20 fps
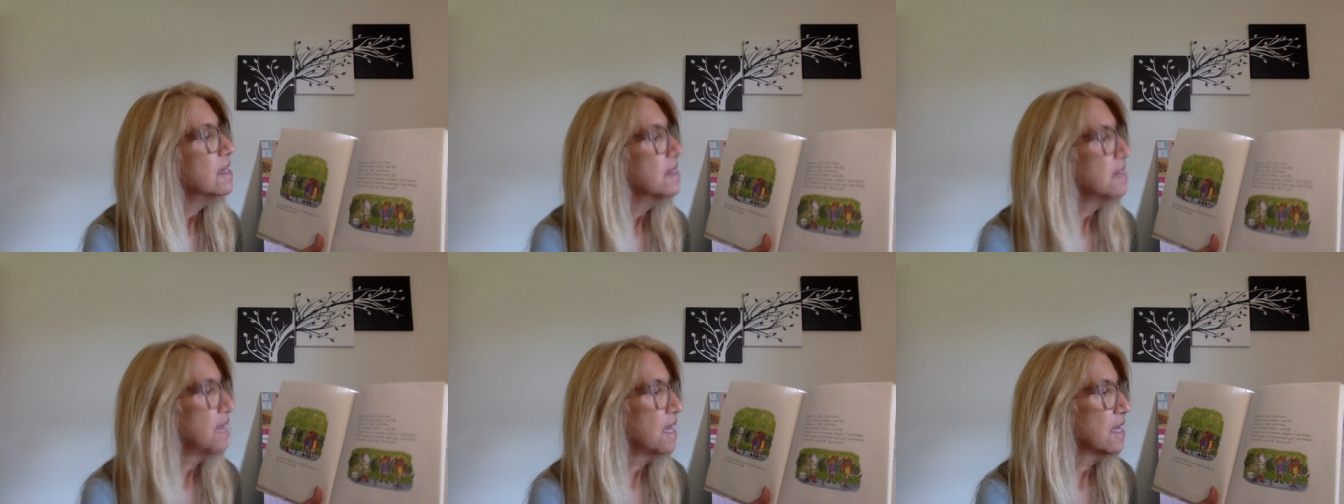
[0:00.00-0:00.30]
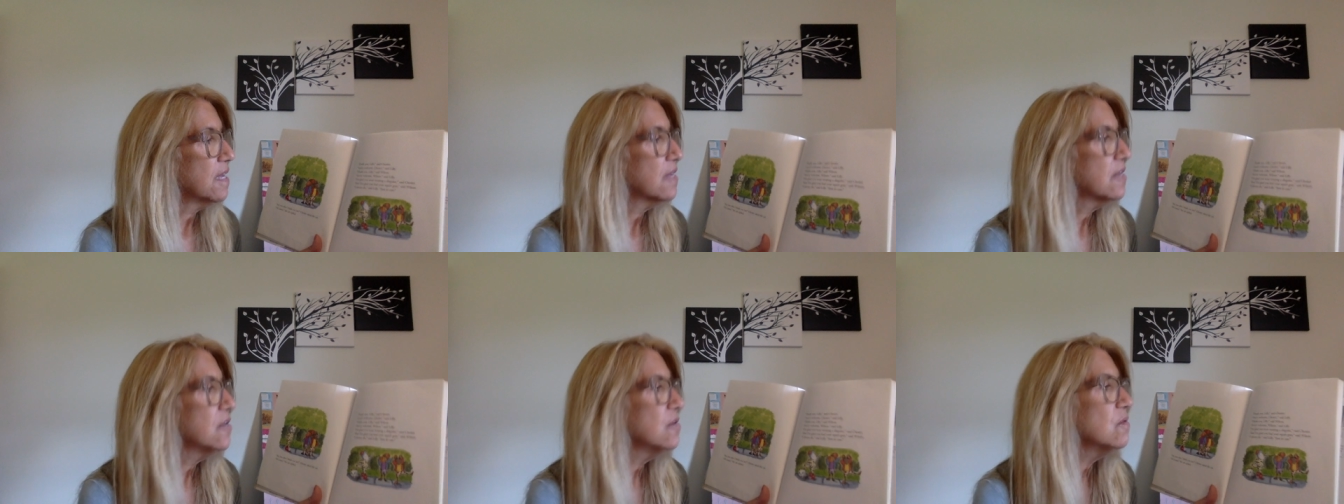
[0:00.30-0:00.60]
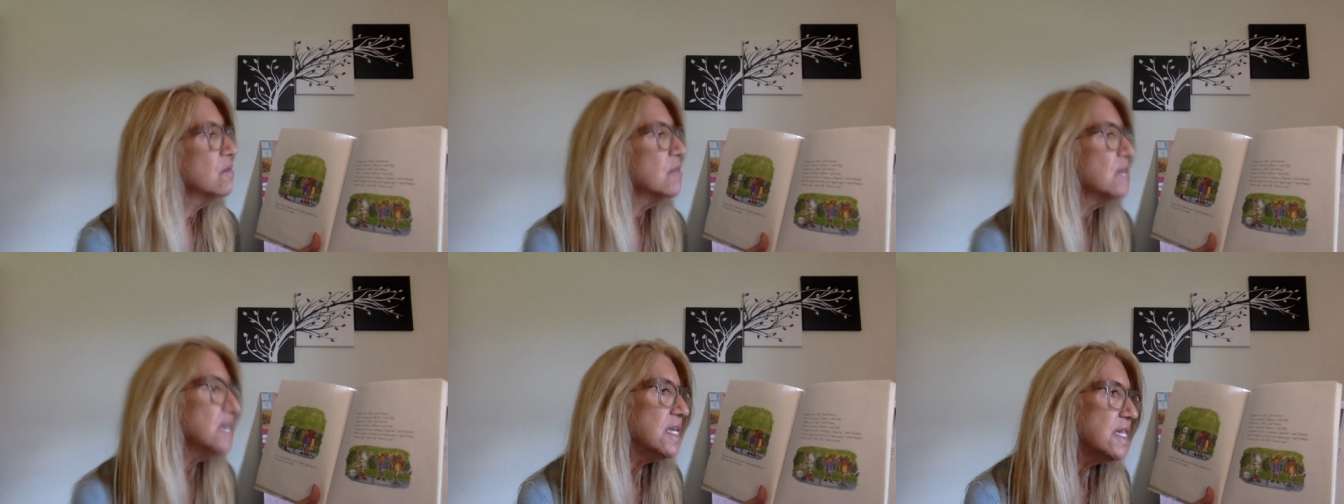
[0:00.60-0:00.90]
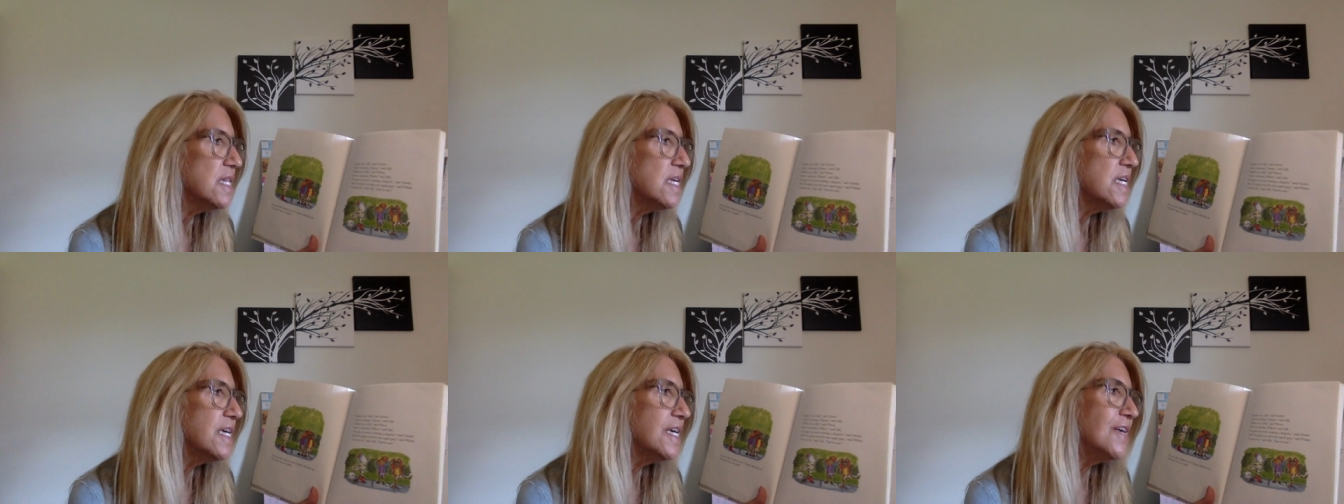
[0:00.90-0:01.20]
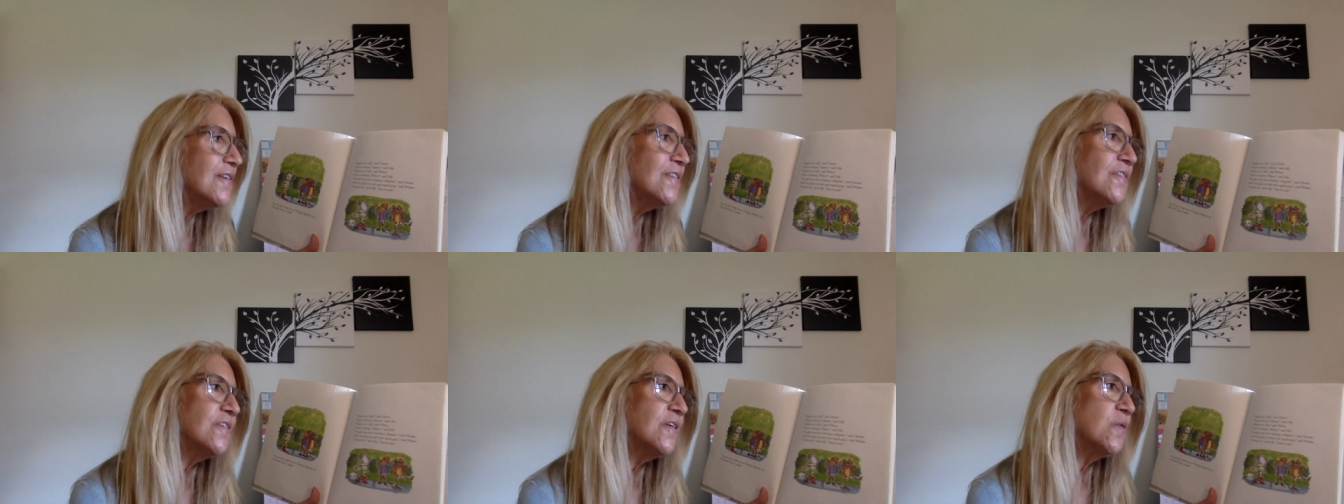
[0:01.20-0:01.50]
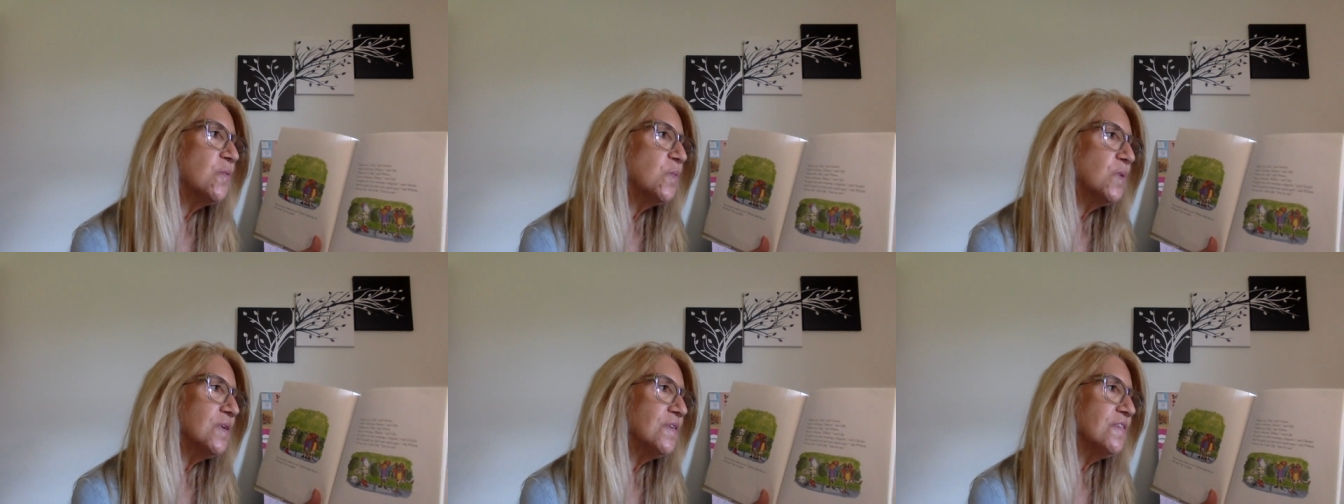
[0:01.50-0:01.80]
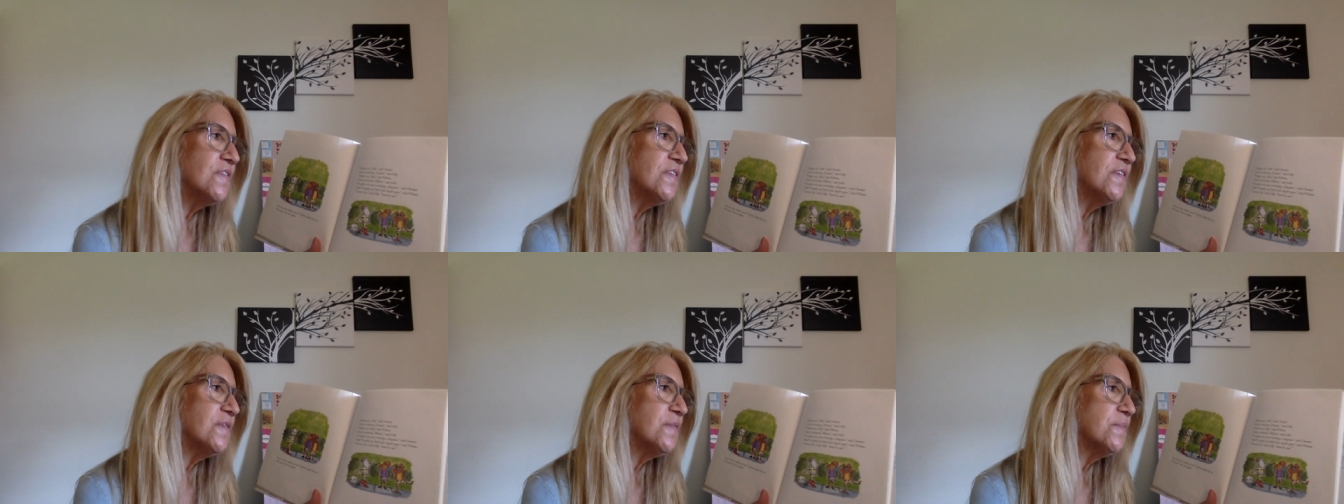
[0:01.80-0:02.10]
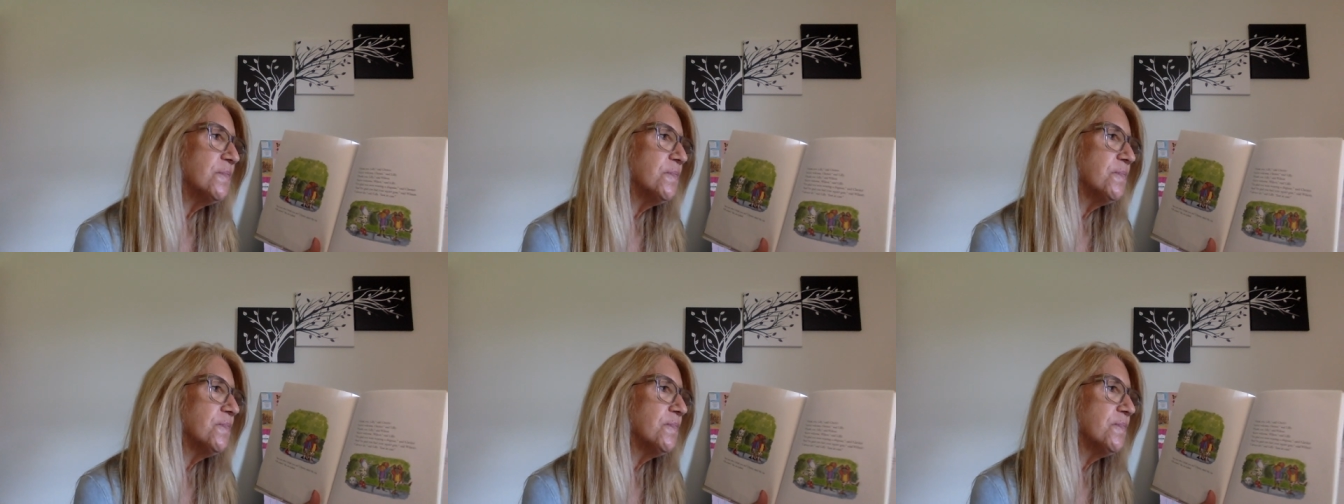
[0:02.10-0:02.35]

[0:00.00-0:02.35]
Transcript: Thank you, Lily, said Wilson.